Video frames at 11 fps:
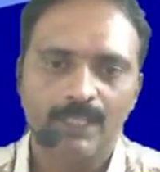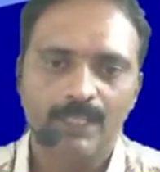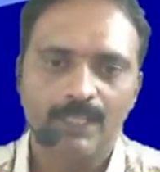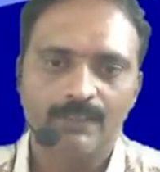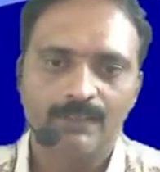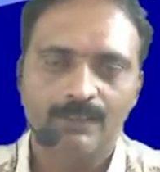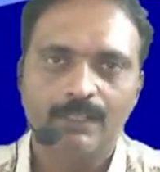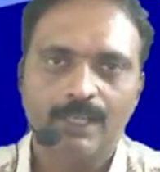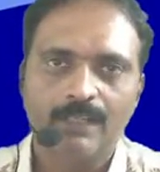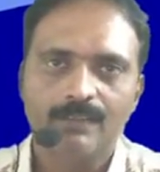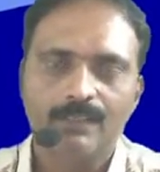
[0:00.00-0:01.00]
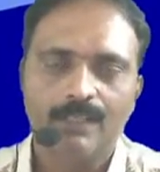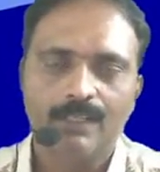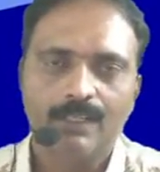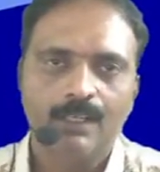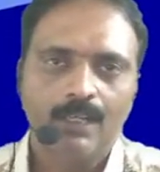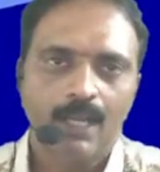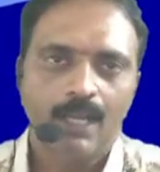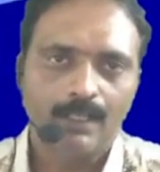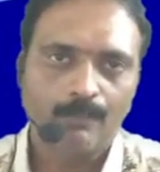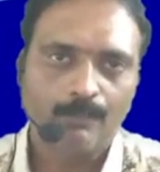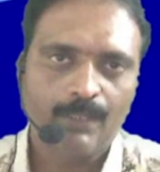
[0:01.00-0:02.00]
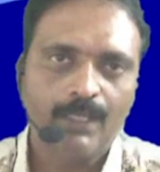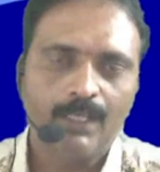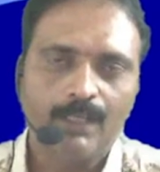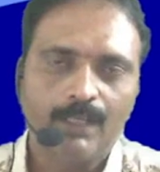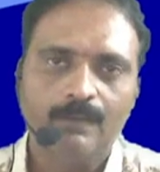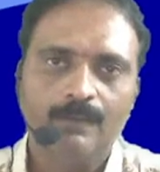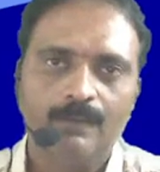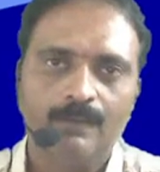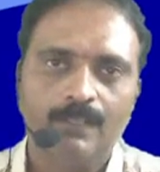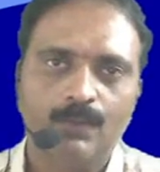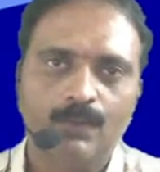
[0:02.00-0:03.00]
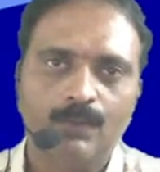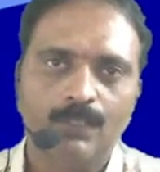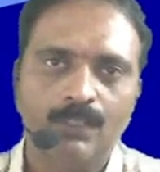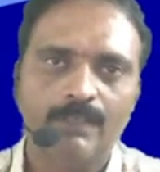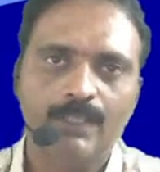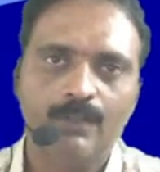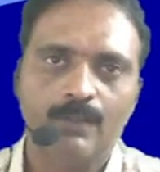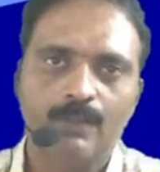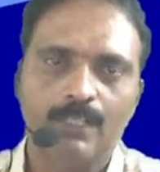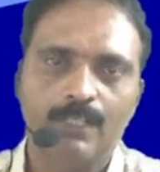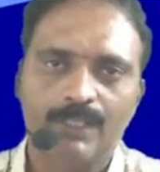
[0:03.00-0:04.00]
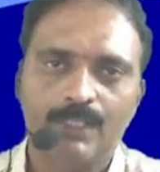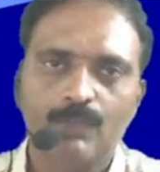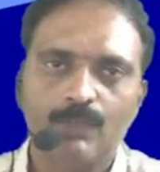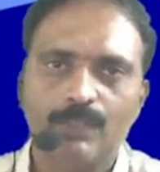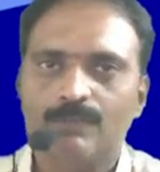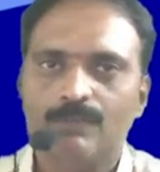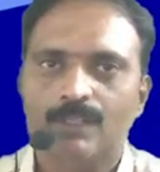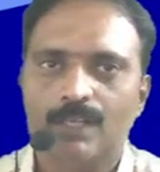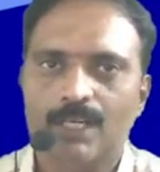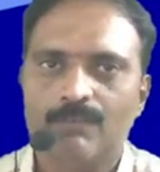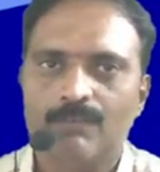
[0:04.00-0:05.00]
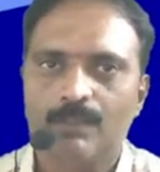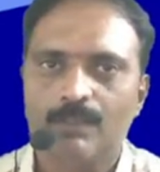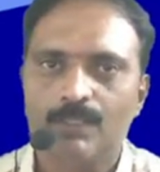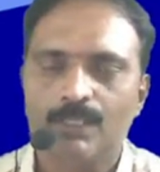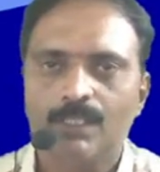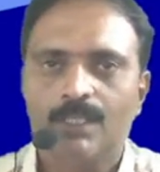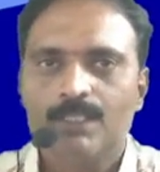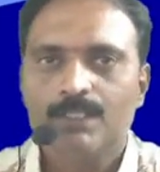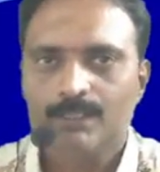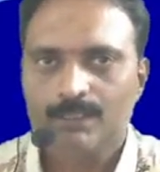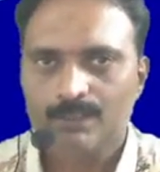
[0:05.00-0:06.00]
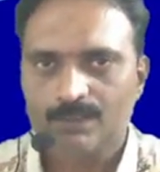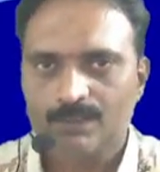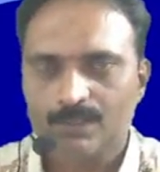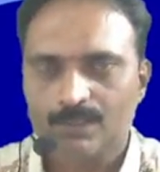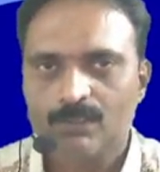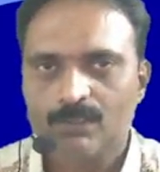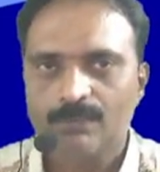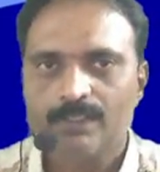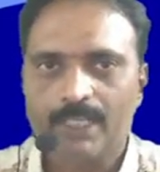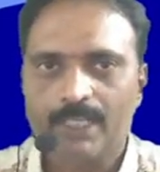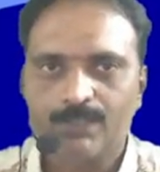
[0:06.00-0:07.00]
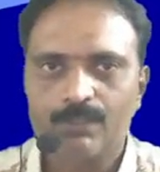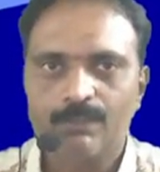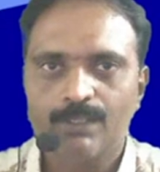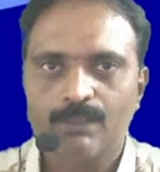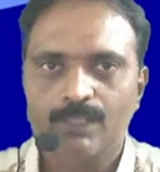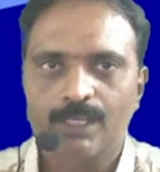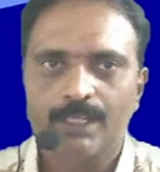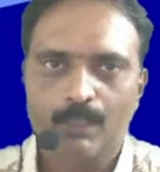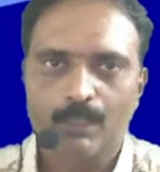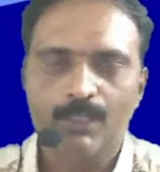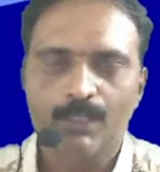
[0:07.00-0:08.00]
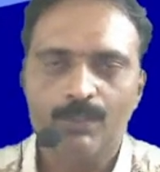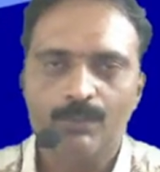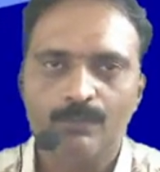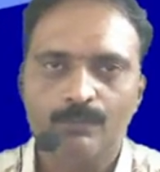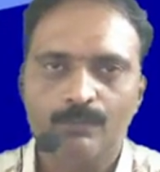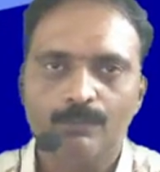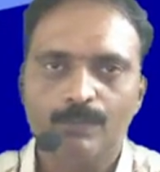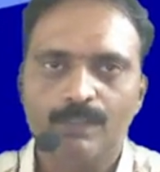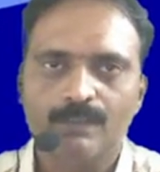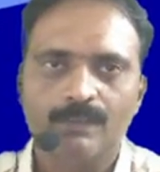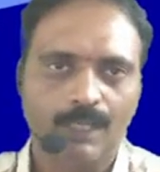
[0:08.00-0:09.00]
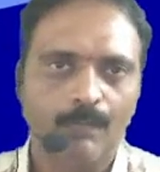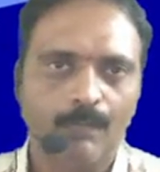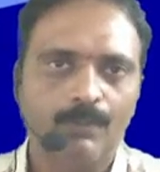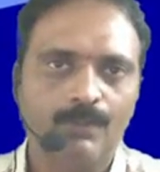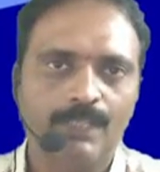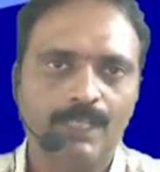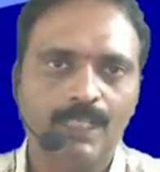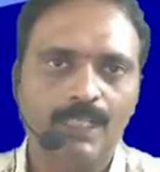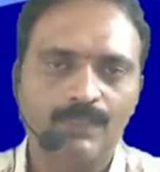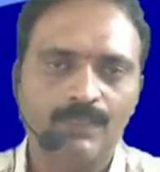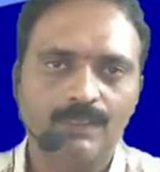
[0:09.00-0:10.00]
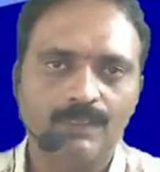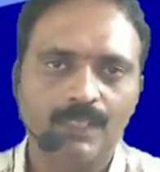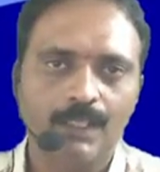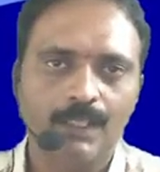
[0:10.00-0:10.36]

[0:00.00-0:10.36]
Hence at the beginning the total weight or the effective weight of the train will be the sum of the actual weight of the train W plus W dash, which is the